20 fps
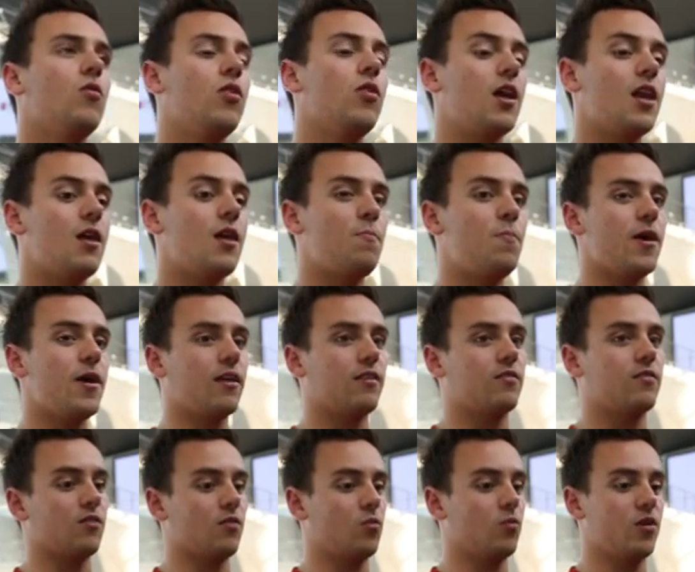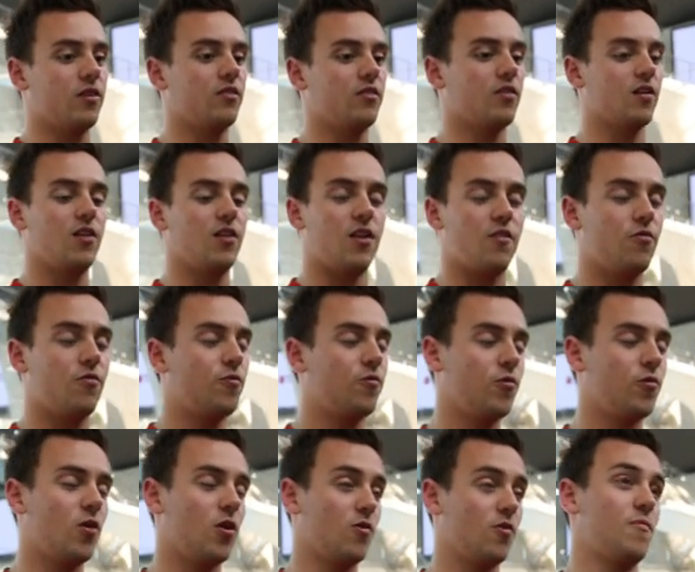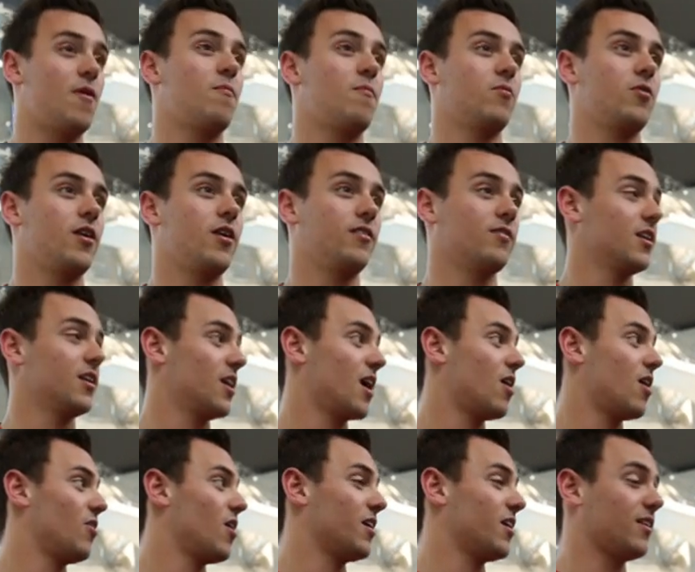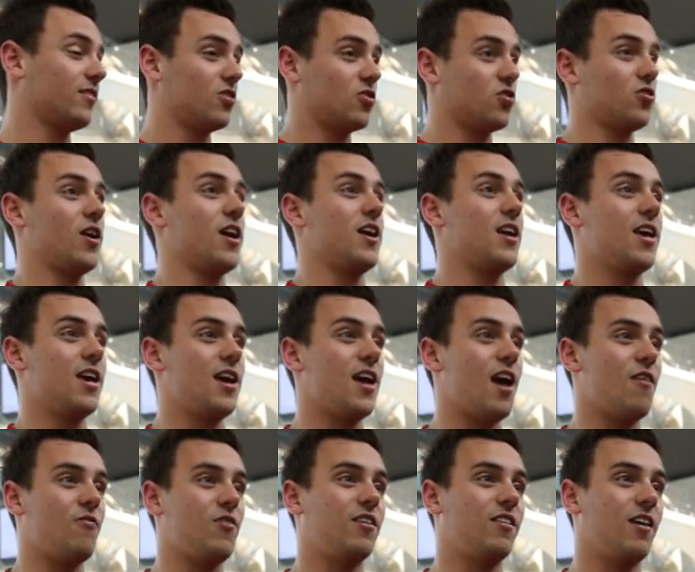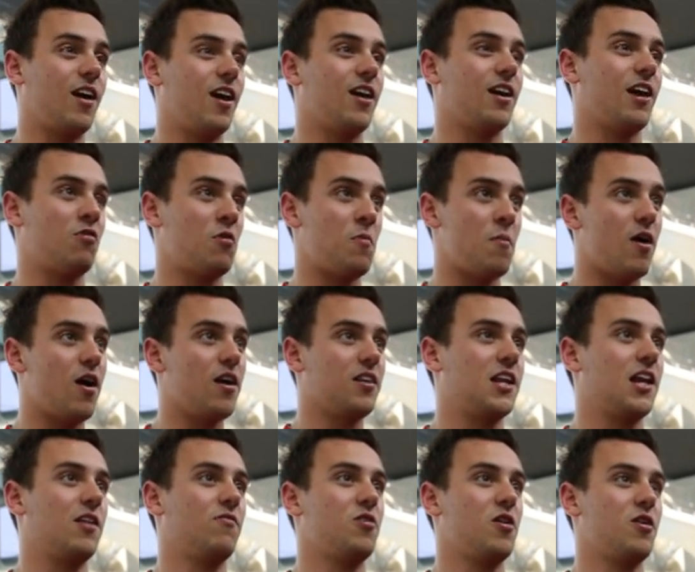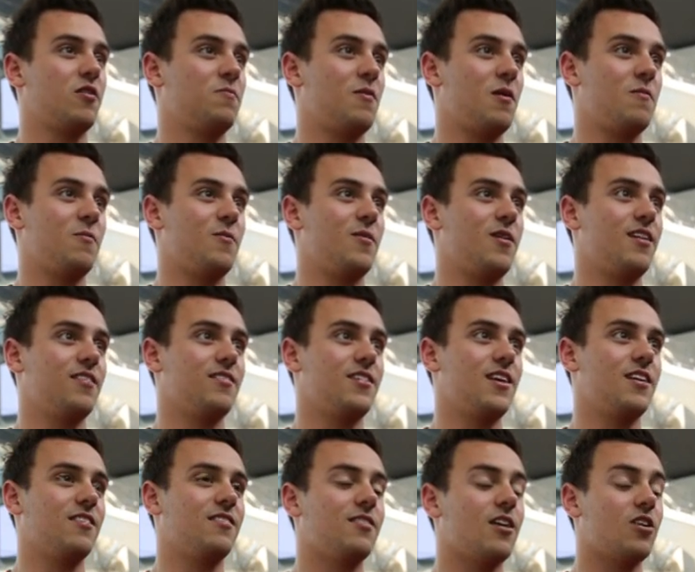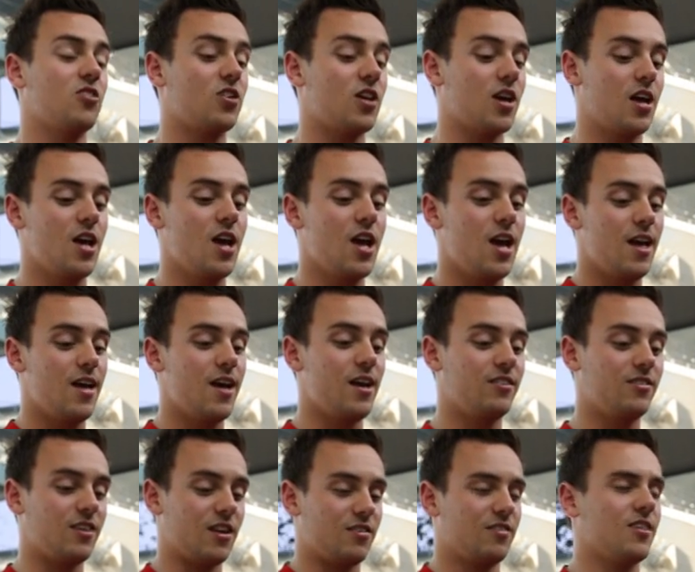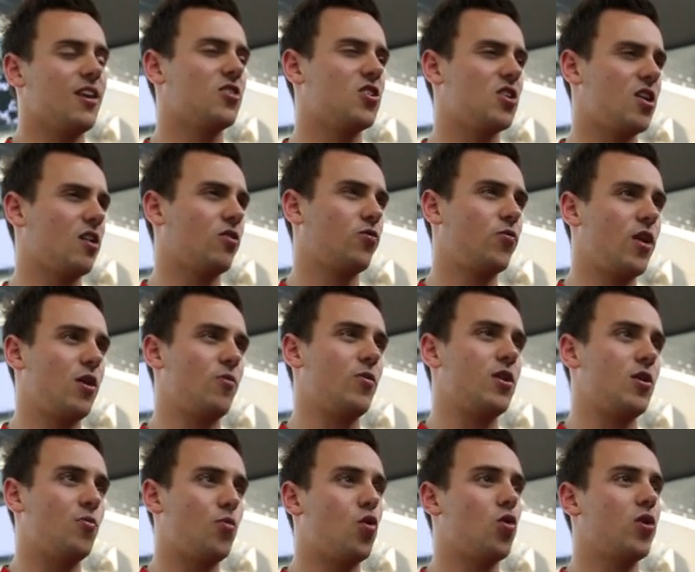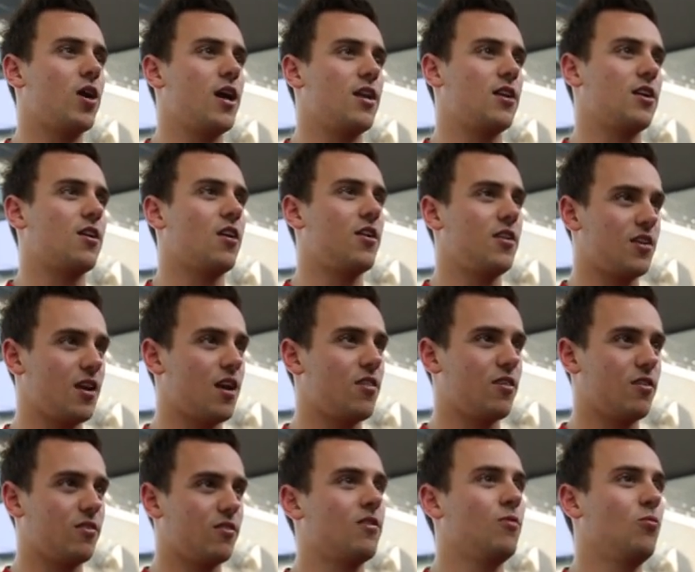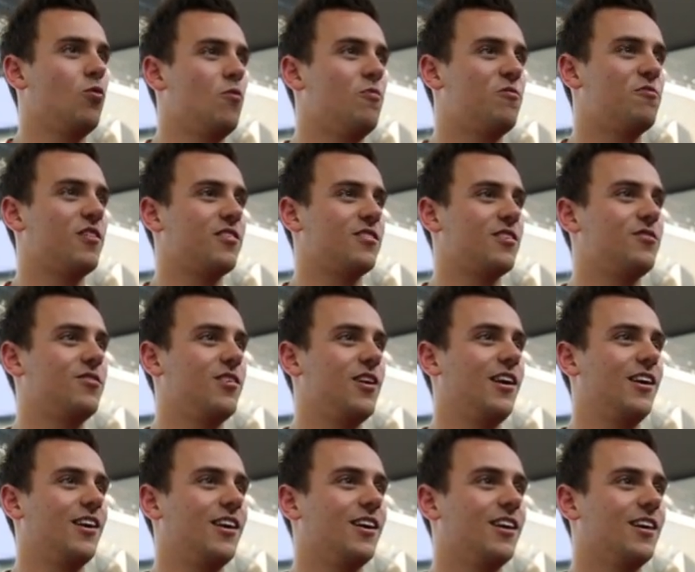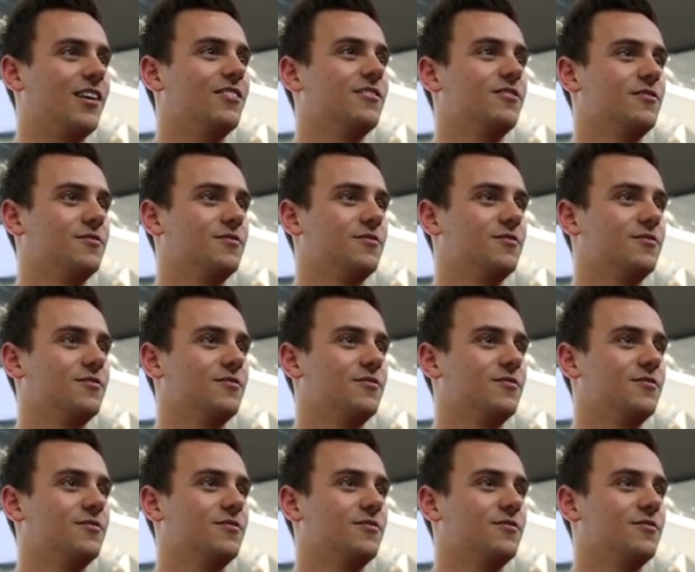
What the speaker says: Well, the Olympics was full of memories, and now that I get to train here every day, I get reminded of those memories, and it's such a nice feeling when you walk in. You kind of get the warm, fuzzy feeling again.